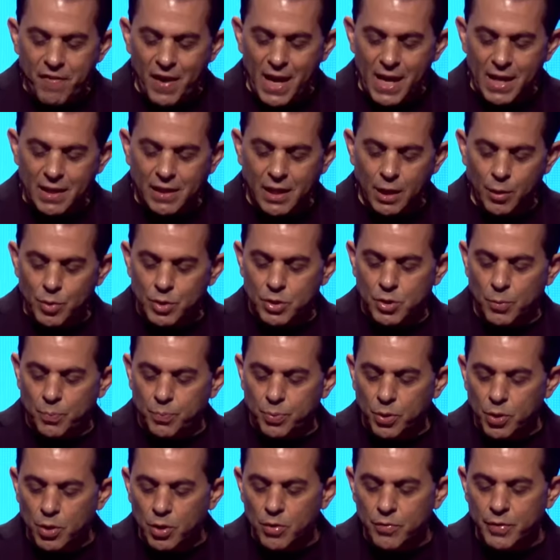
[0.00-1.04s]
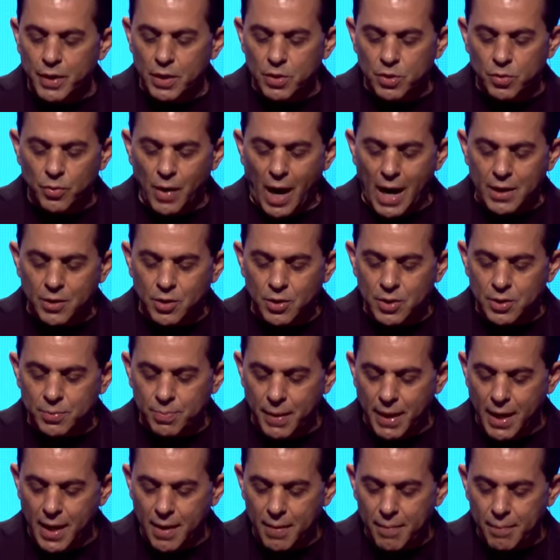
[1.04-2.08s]
faith, he was approved as
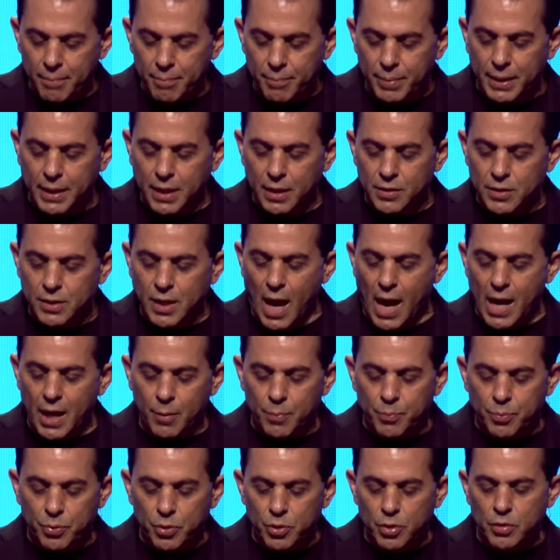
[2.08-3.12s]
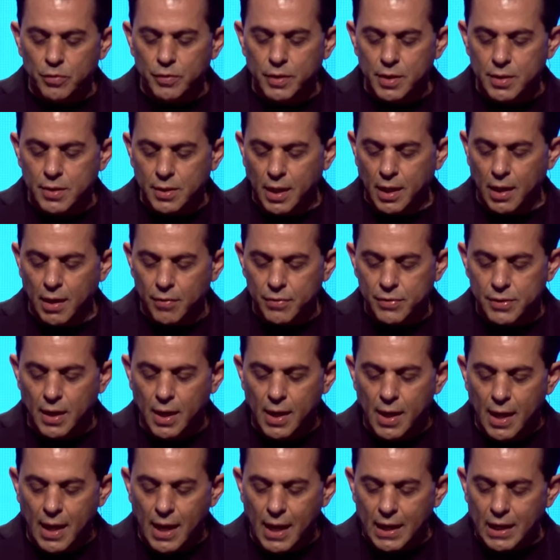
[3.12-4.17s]
righteous man because God approved his gifts.
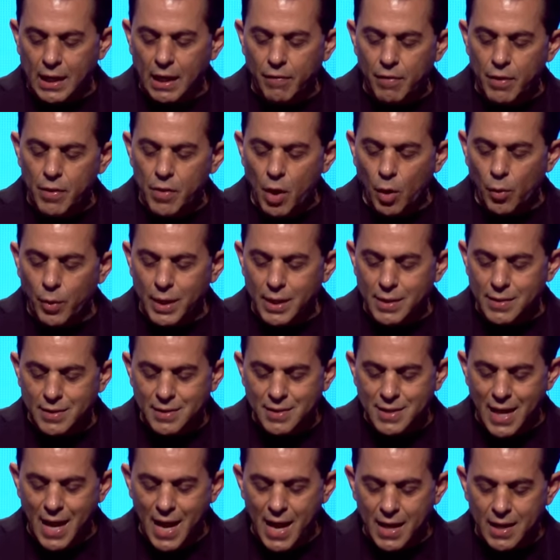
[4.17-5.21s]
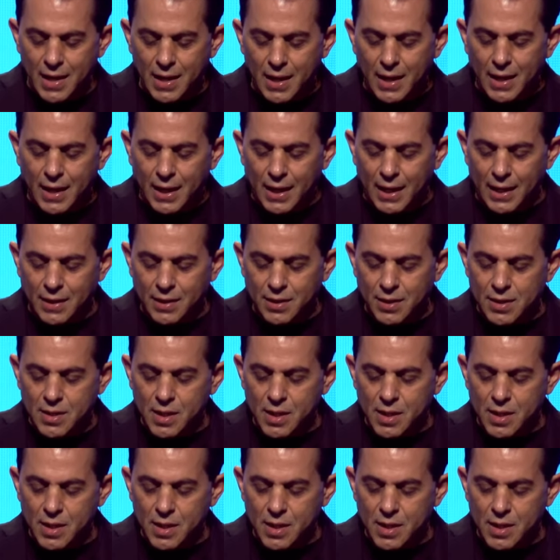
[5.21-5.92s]
And even though he is dead, he